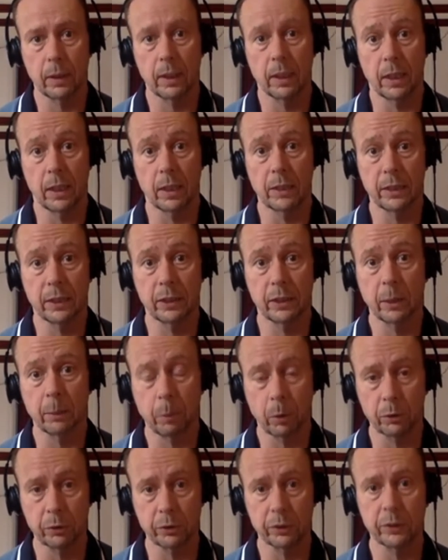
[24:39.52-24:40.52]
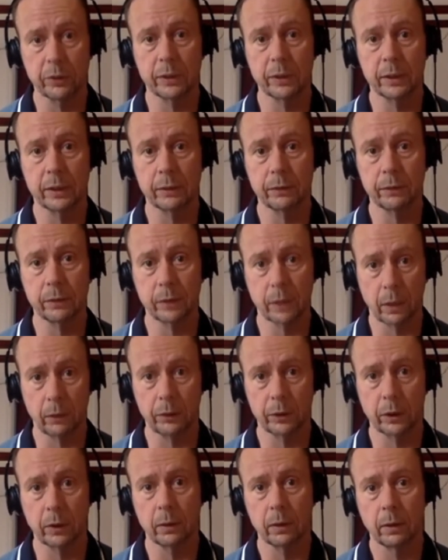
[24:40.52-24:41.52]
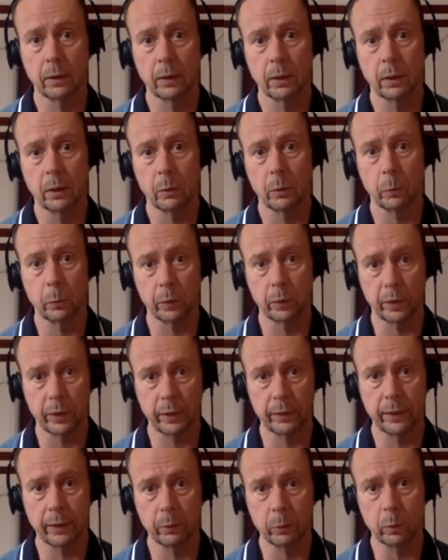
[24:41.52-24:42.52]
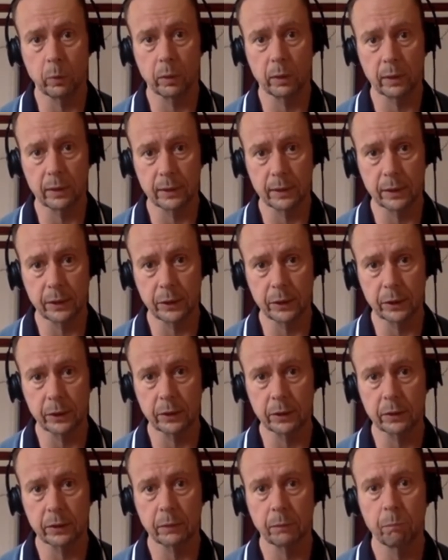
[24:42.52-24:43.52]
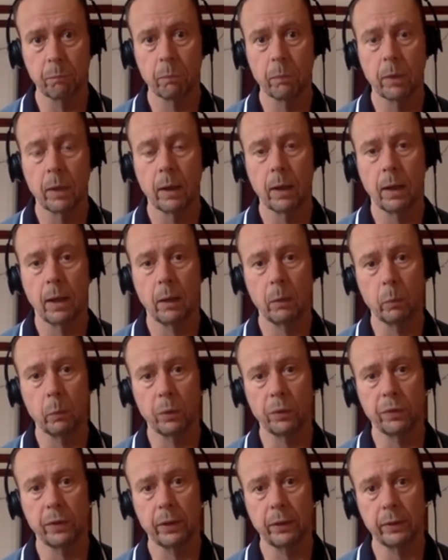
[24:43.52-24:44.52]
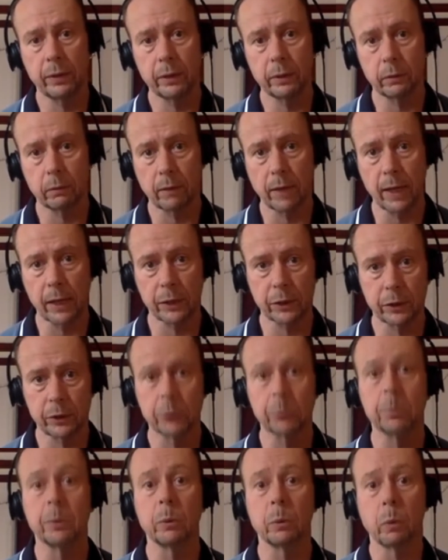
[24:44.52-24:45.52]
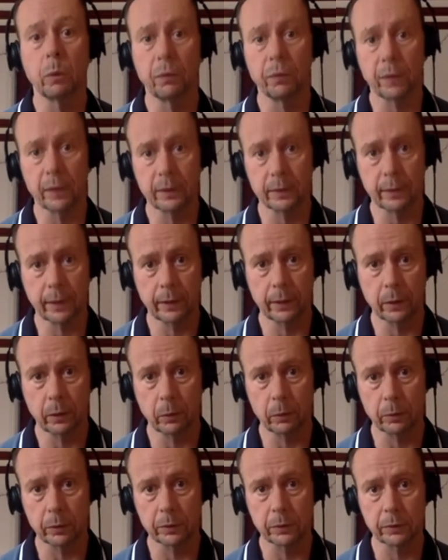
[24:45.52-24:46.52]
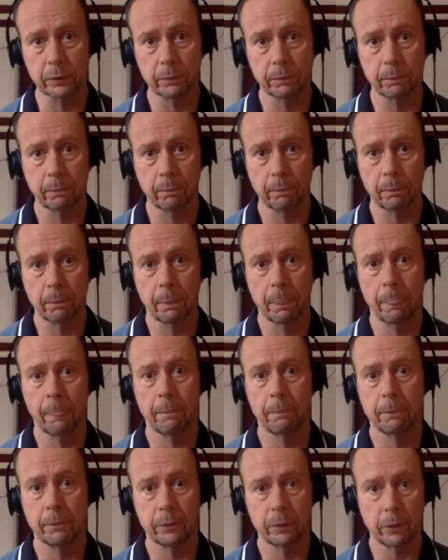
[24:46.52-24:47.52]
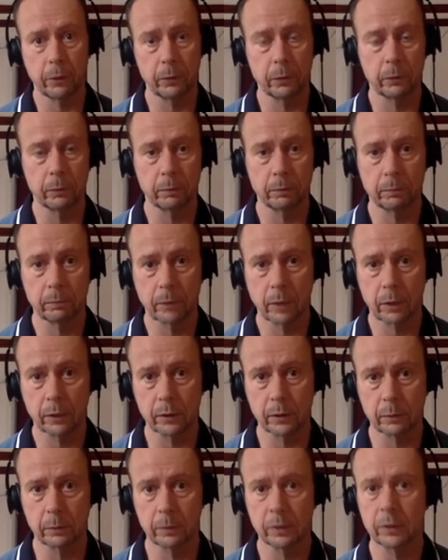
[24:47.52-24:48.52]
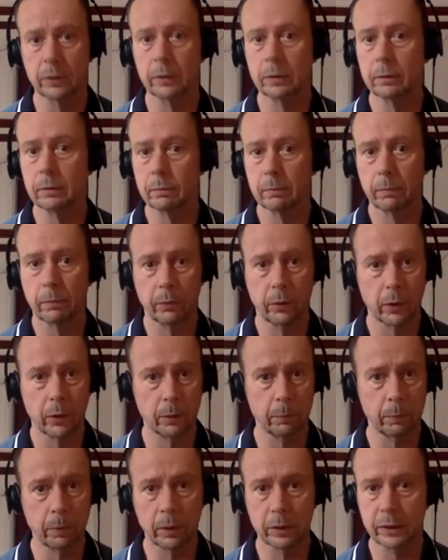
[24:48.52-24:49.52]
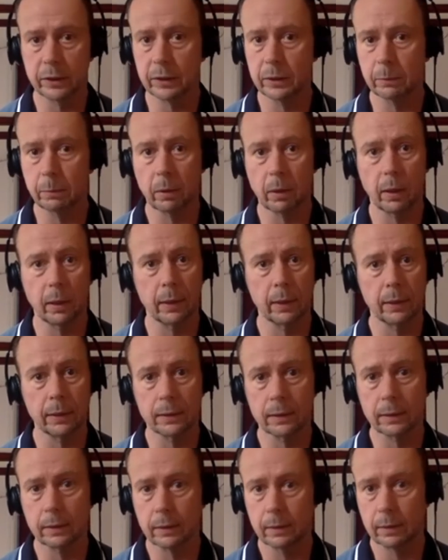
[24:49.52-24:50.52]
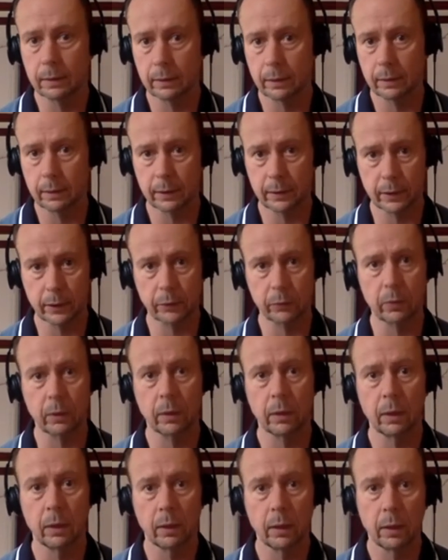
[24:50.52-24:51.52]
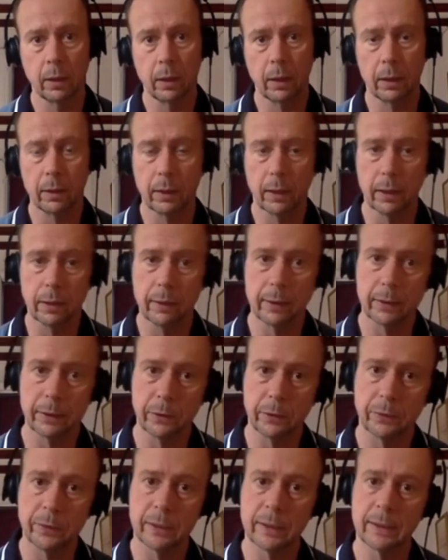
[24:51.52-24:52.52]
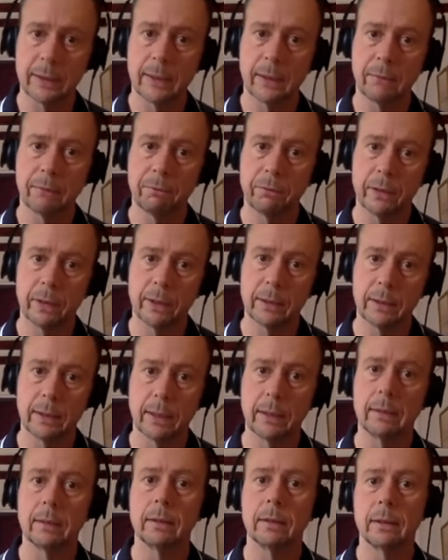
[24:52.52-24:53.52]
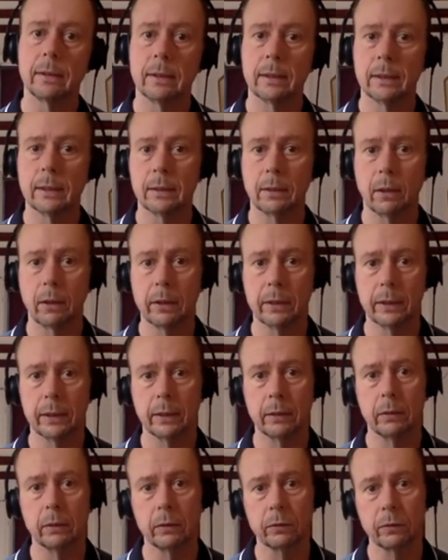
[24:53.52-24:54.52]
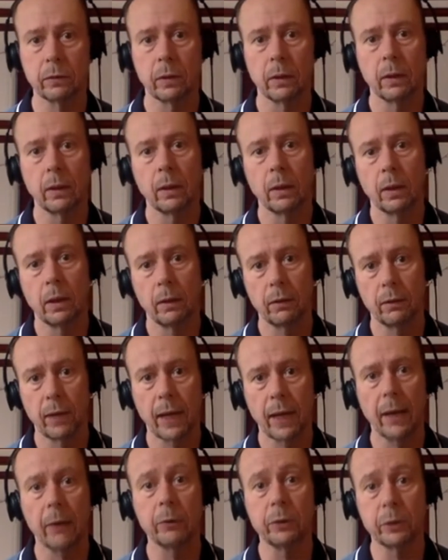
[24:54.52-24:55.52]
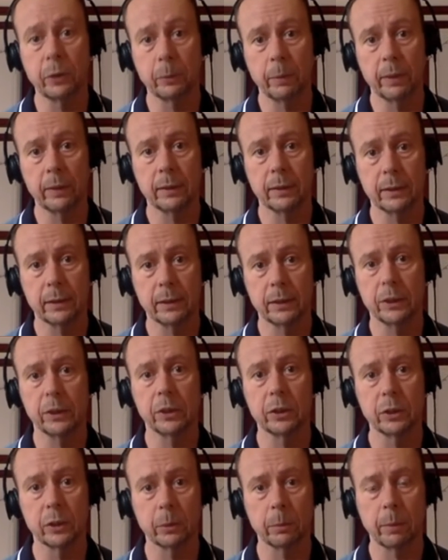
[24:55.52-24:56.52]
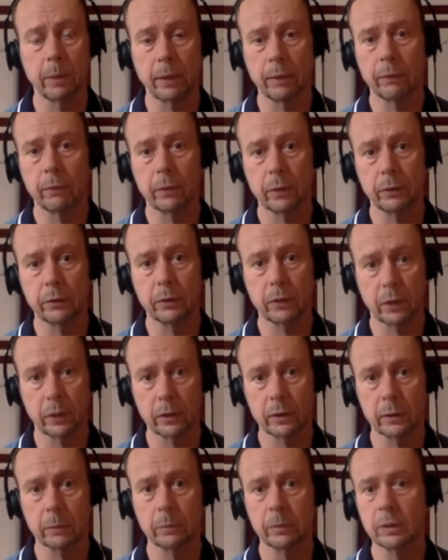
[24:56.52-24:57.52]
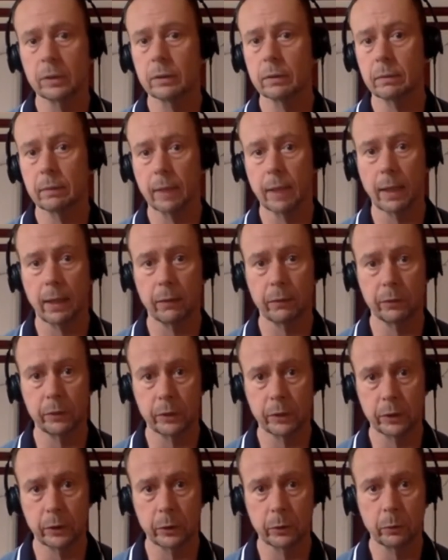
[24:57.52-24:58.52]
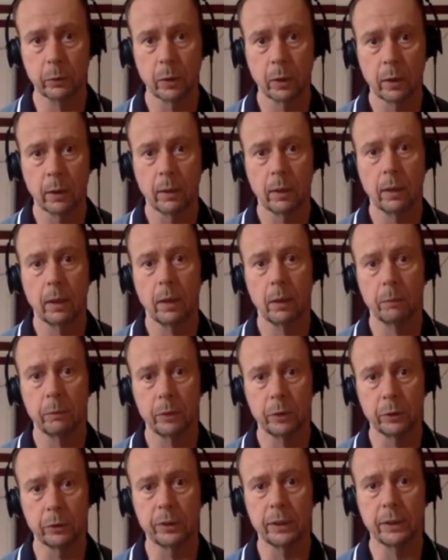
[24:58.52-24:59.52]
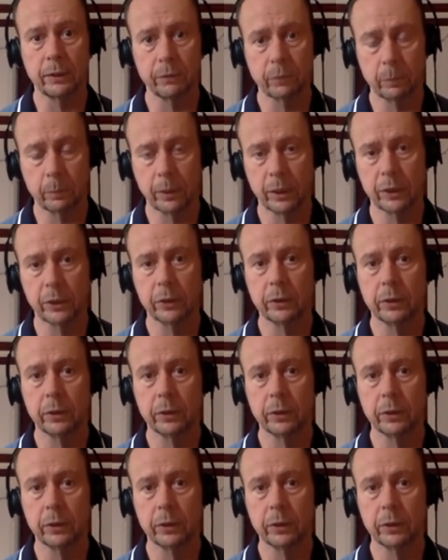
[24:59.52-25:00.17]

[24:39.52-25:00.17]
essentially a positive culture within their organisations and with their interactions with all of their stakeholders. So customers, third-party suppliers, etc. And this obviously then feeds into this idea of of how do you make decisions about those customers? How do you use the information